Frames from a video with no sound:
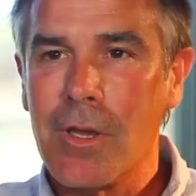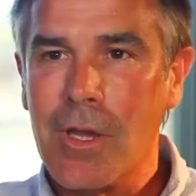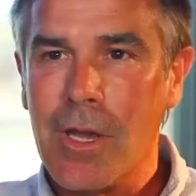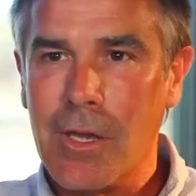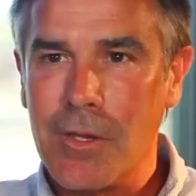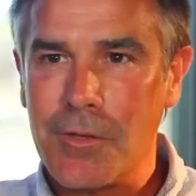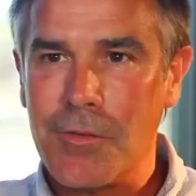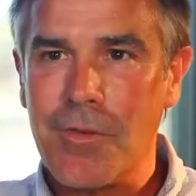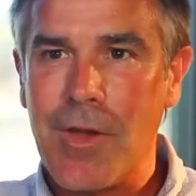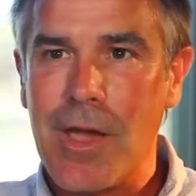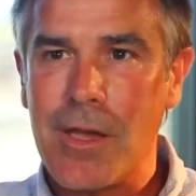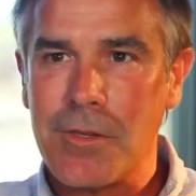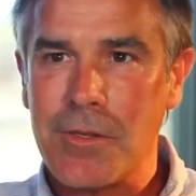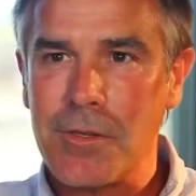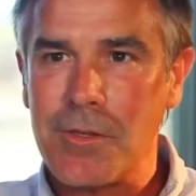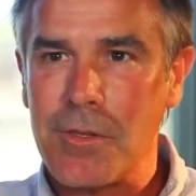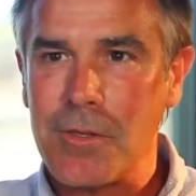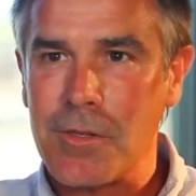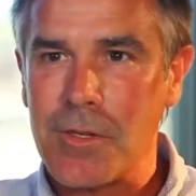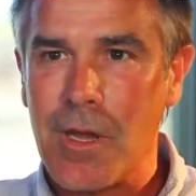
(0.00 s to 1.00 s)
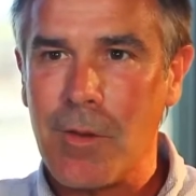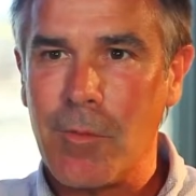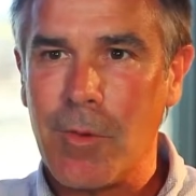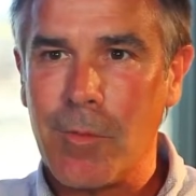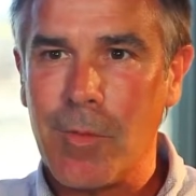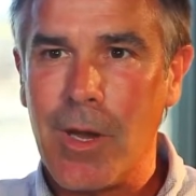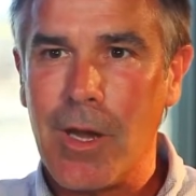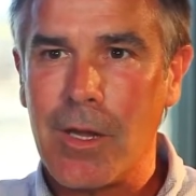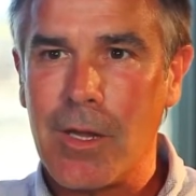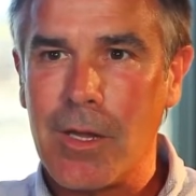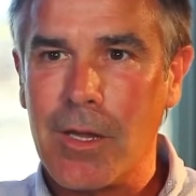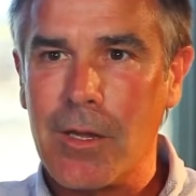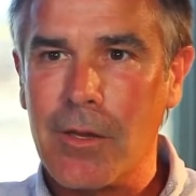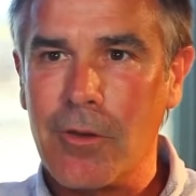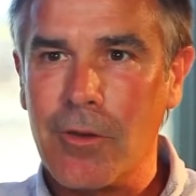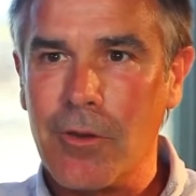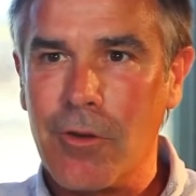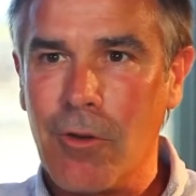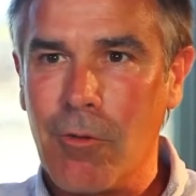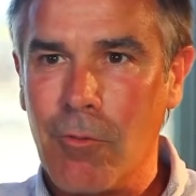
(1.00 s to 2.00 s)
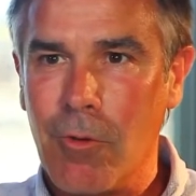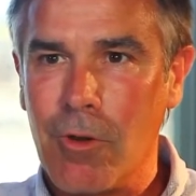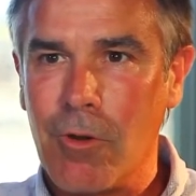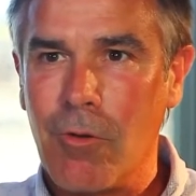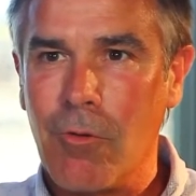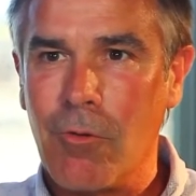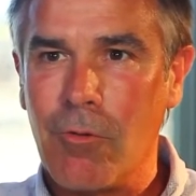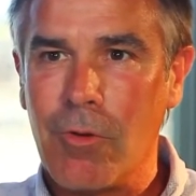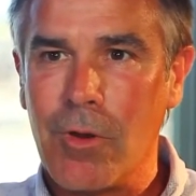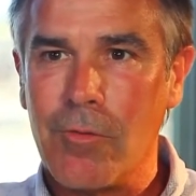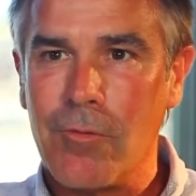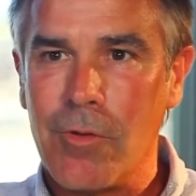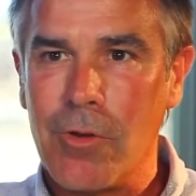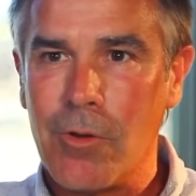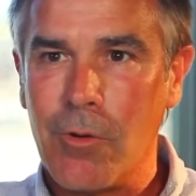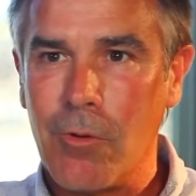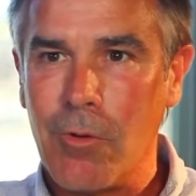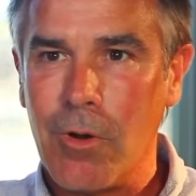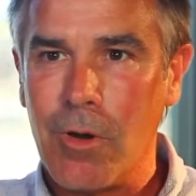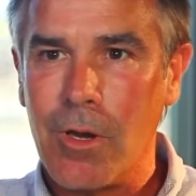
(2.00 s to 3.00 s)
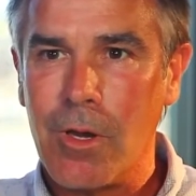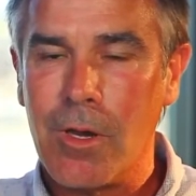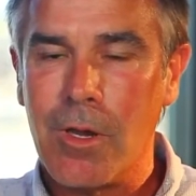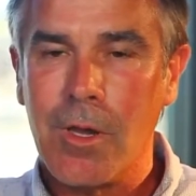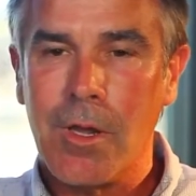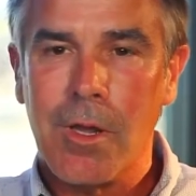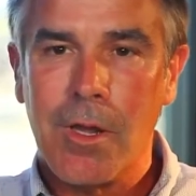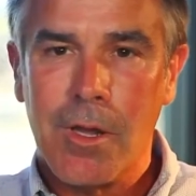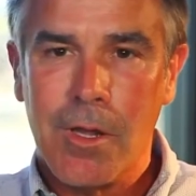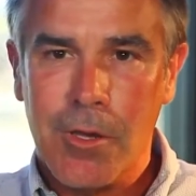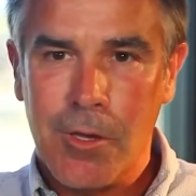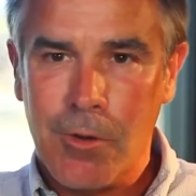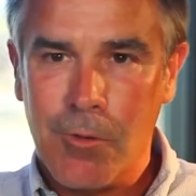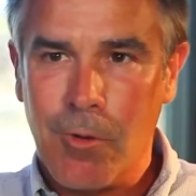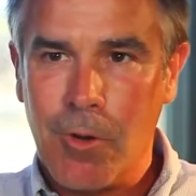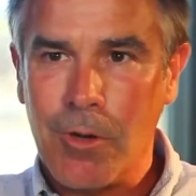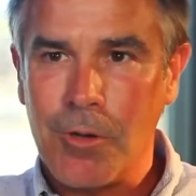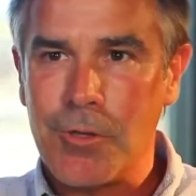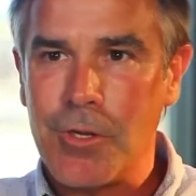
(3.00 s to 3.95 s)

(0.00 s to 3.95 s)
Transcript: as fast as it's coming back in. You don't want to hold inventory. You want to